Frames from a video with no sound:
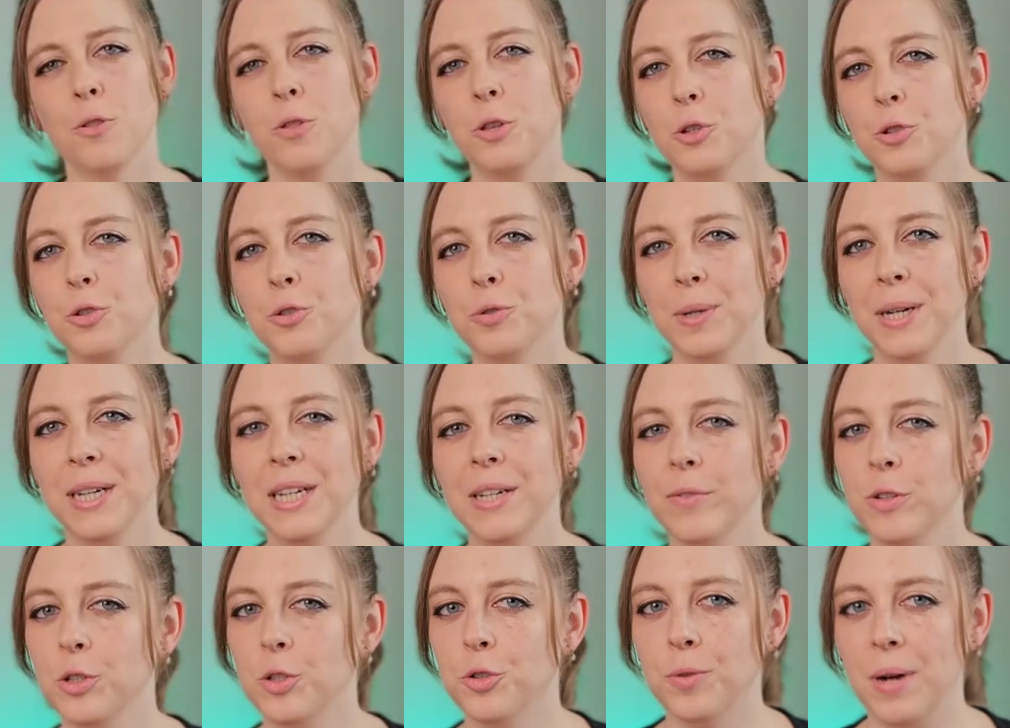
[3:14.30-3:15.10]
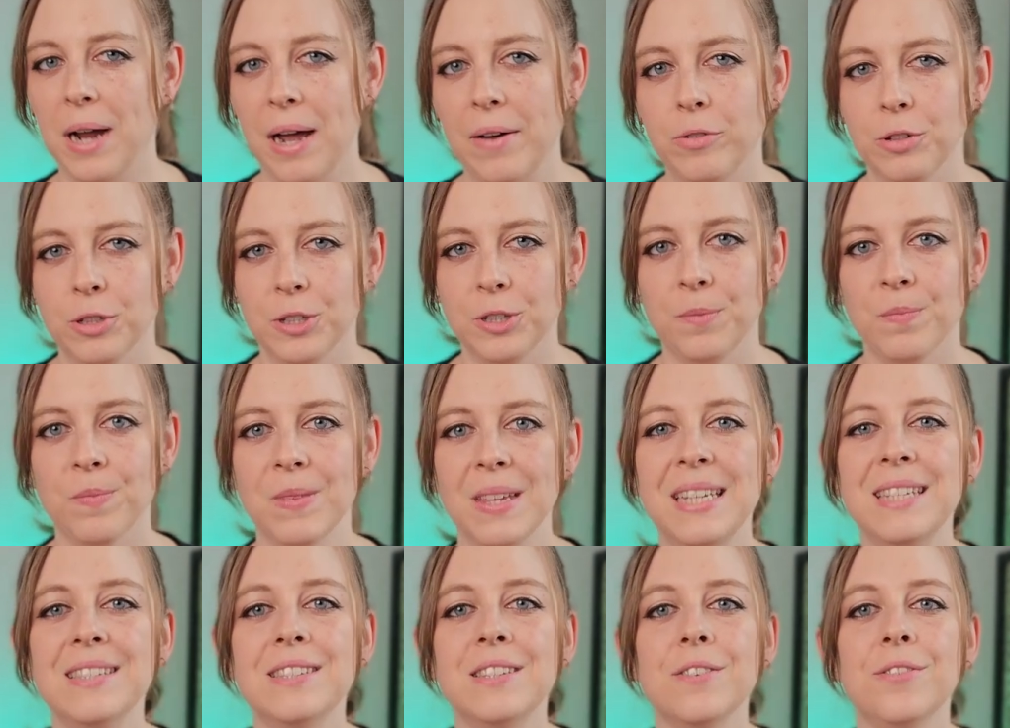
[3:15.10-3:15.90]
The trick of a traveler
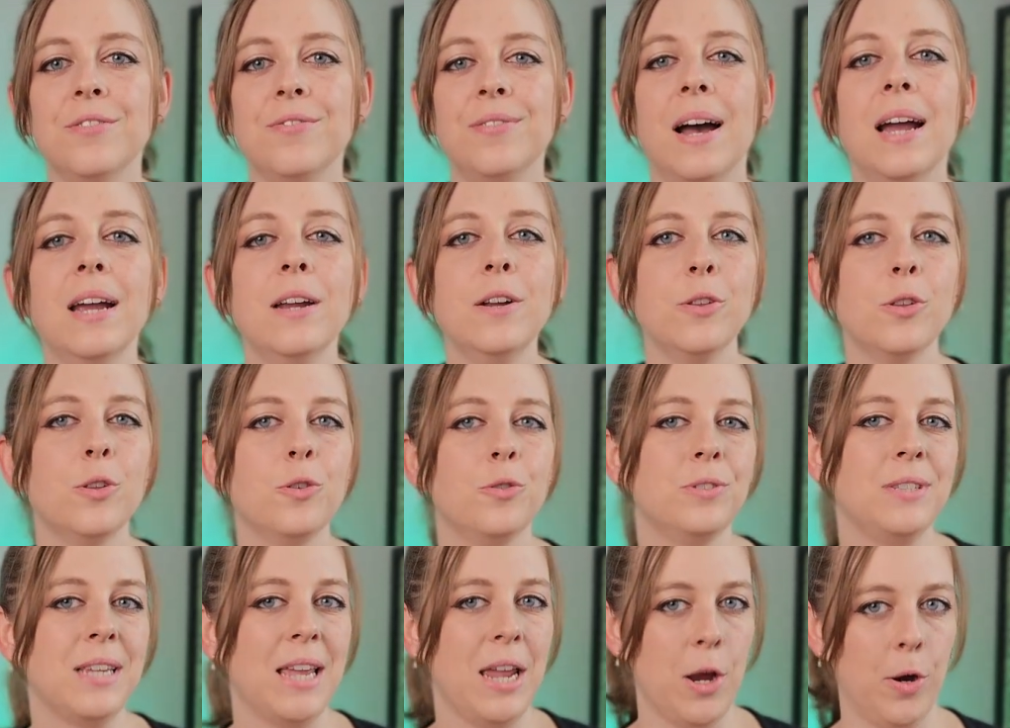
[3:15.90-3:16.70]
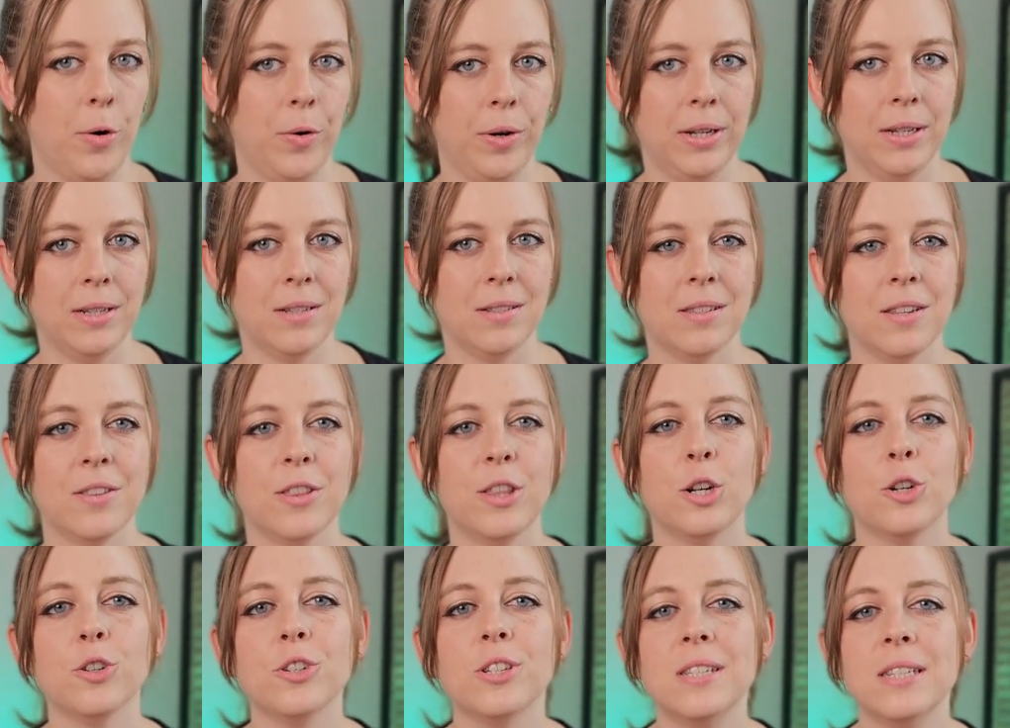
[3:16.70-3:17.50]
is to find those areas
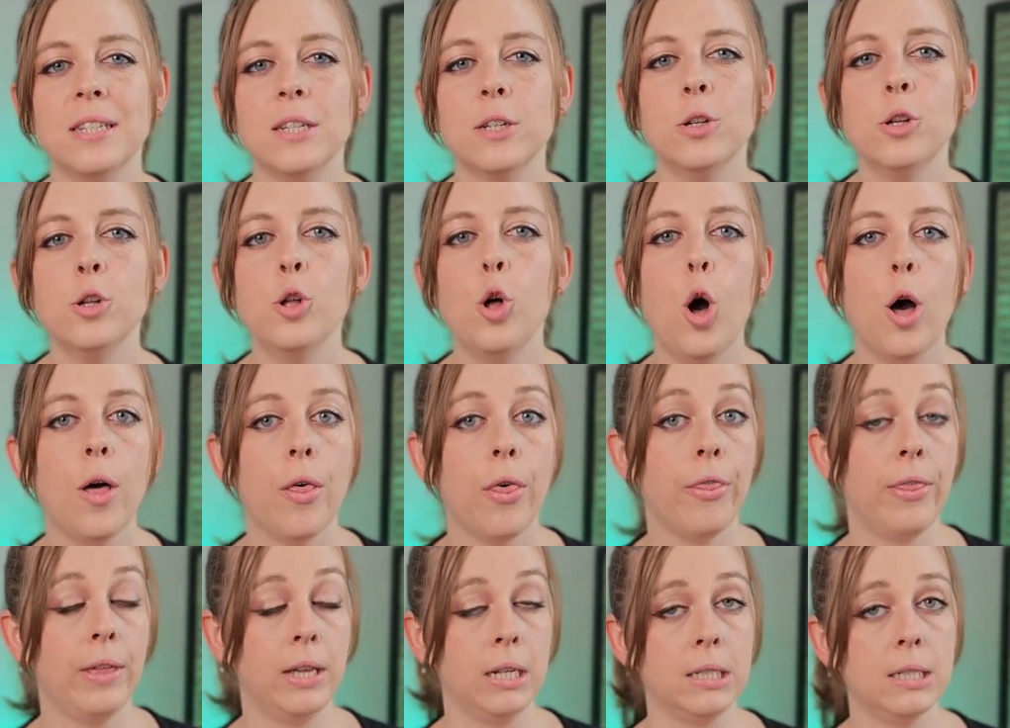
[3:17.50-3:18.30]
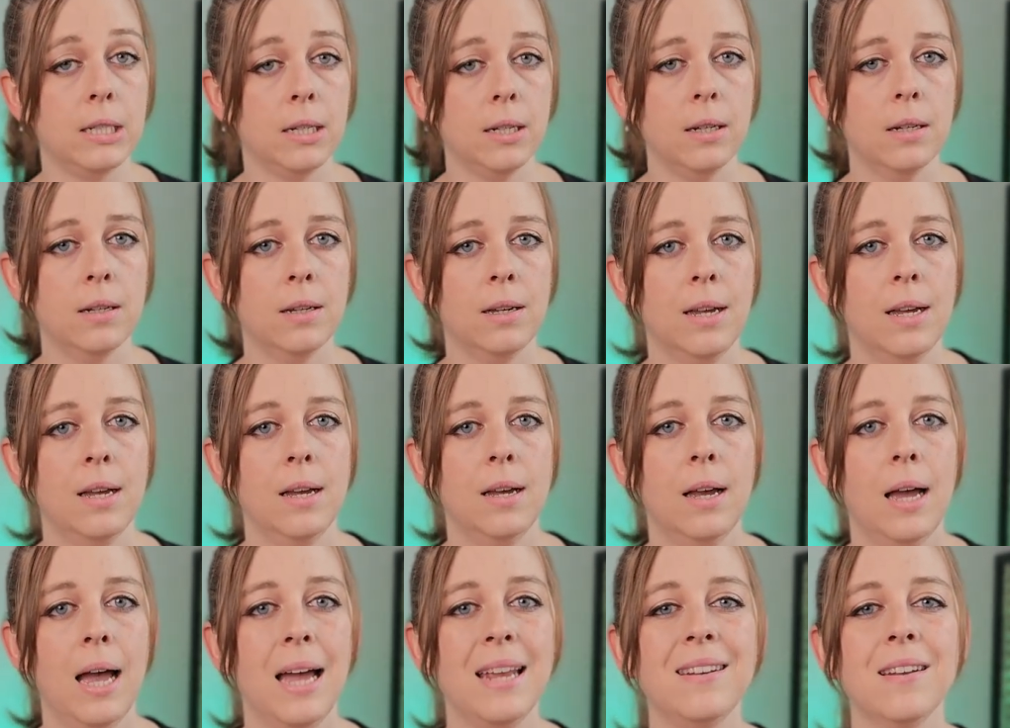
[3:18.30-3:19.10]
that are still authentic,
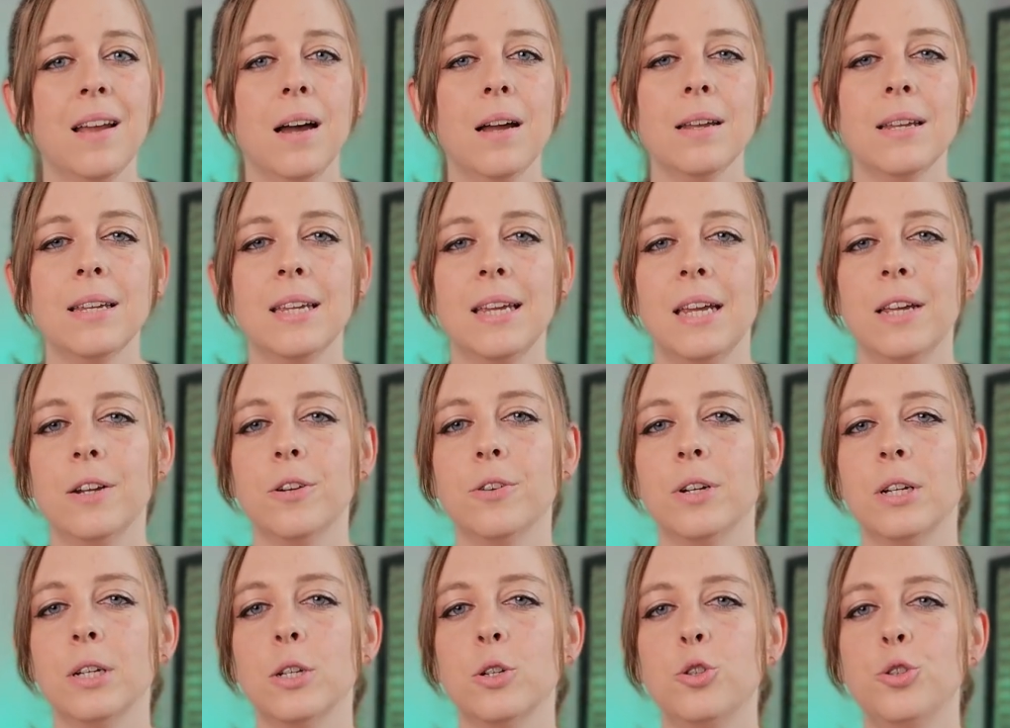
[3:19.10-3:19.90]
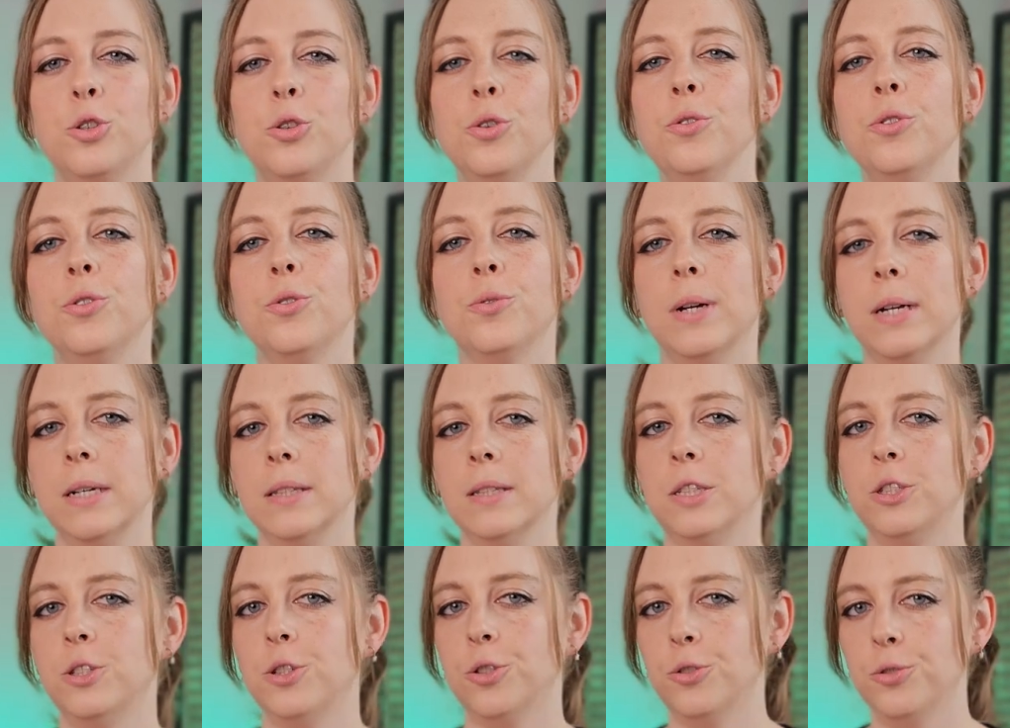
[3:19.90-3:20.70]
and not catering too
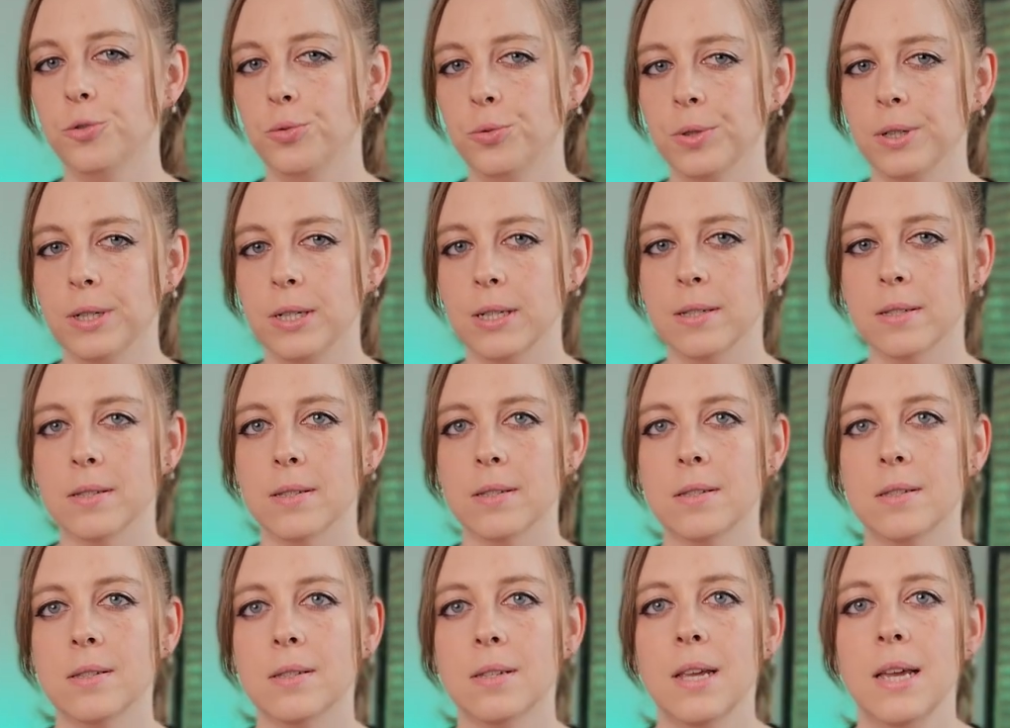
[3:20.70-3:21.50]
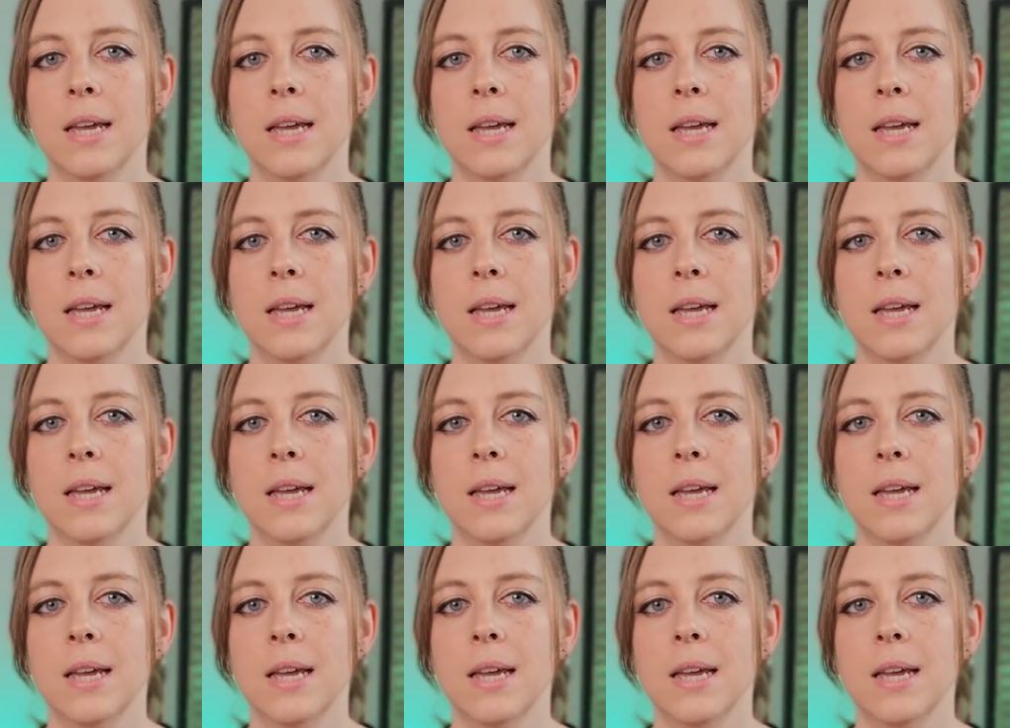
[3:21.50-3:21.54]
directly to tourists,